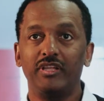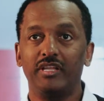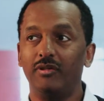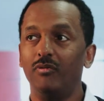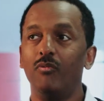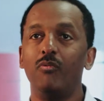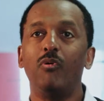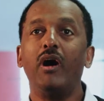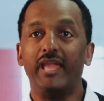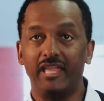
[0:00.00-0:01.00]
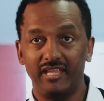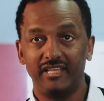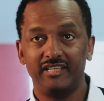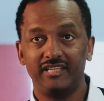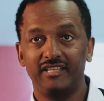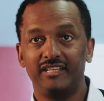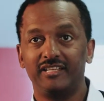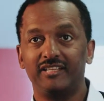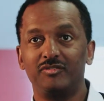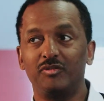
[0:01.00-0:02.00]
You know, why?
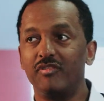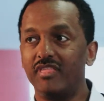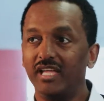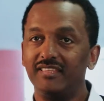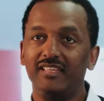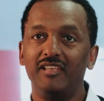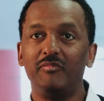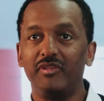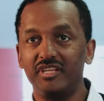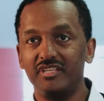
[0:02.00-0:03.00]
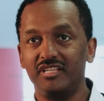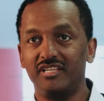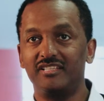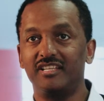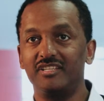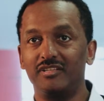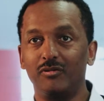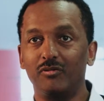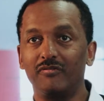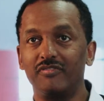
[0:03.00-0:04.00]
So in that deliberation, that discussion, a
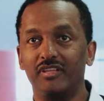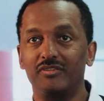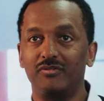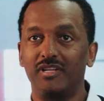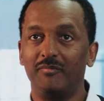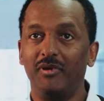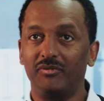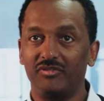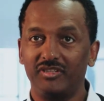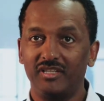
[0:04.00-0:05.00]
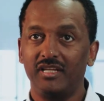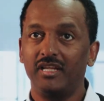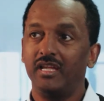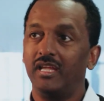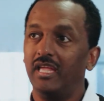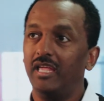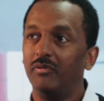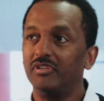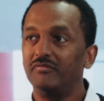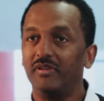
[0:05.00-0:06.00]
lot of things would come out. And
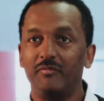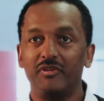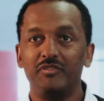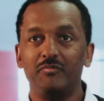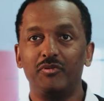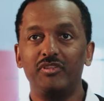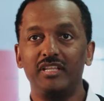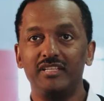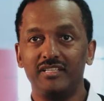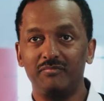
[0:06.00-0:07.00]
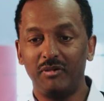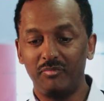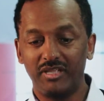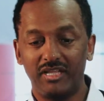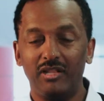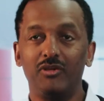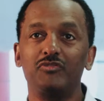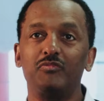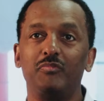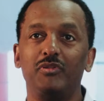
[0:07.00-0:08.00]
what's very much important is that mapping
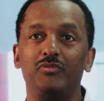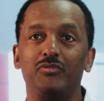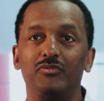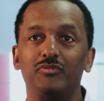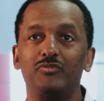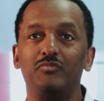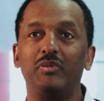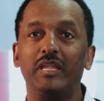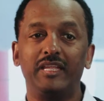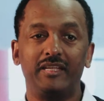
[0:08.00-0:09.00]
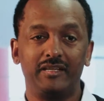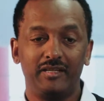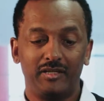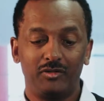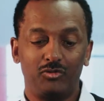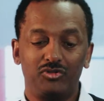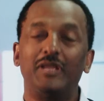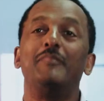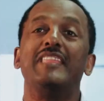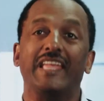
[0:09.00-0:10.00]
allows people to speak to
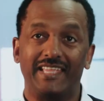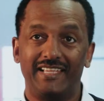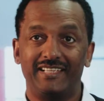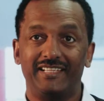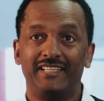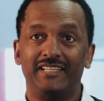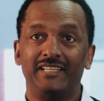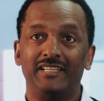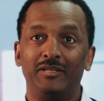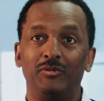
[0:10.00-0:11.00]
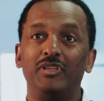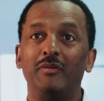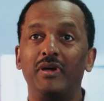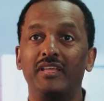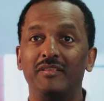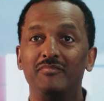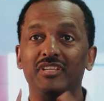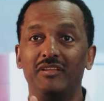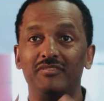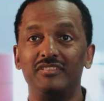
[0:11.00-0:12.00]
something, not among
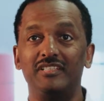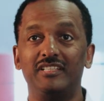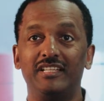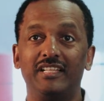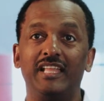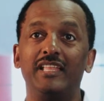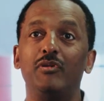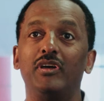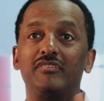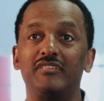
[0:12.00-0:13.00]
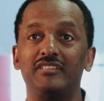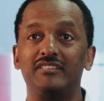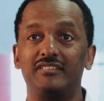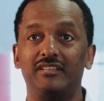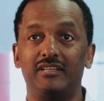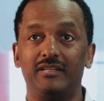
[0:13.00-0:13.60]
themselves. Then you address